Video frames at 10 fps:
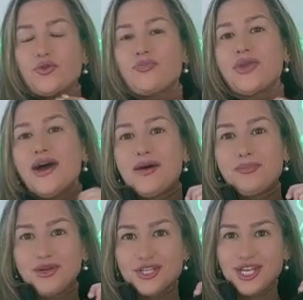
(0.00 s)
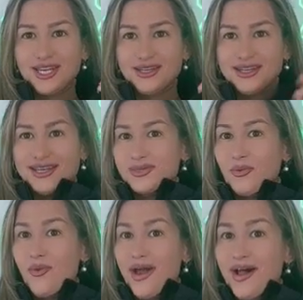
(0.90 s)
appreciate it as
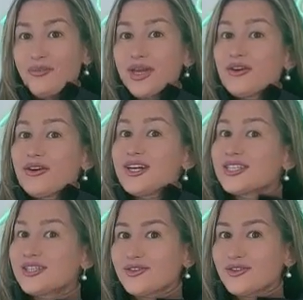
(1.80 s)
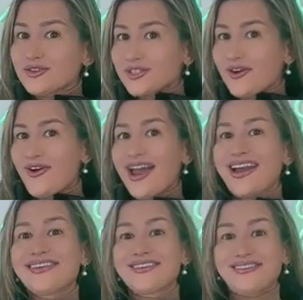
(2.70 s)
well because it is also a
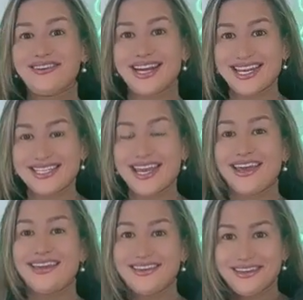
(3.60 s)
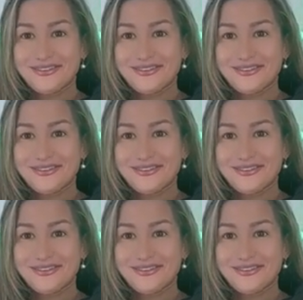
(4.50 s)
great gift